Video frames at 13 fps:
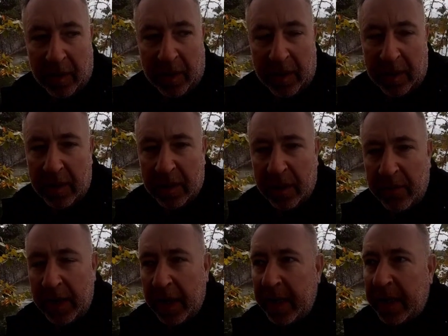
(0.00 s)
And this is
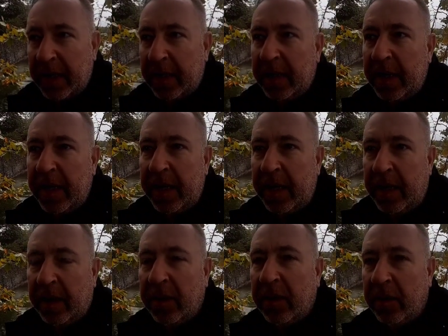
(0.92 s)
something I can
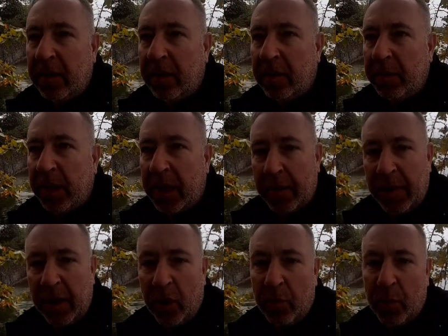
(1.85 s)
see
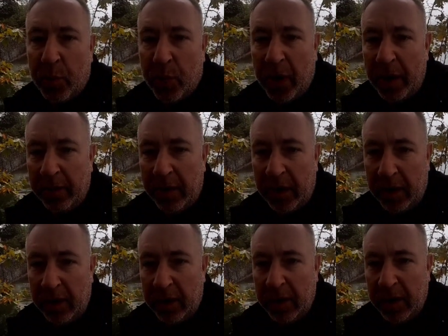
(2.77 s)
becoming a lot more
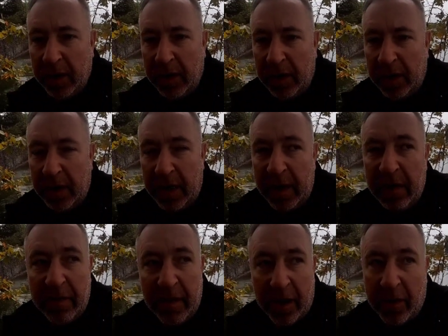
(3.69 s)
prevalent in
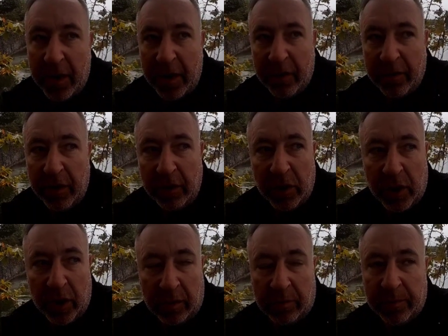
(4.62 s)
the very near
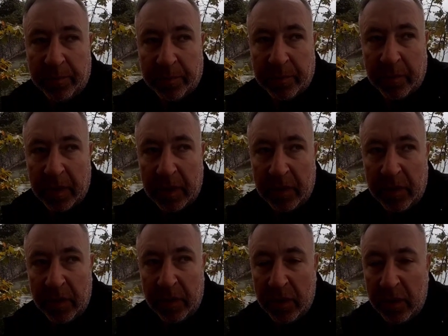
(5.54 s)
future
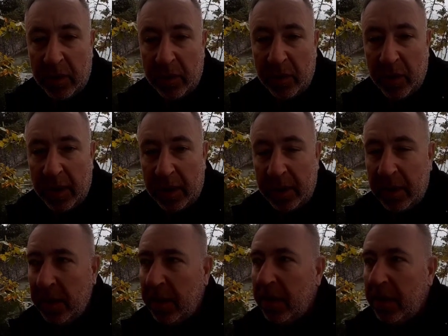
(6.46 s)
due to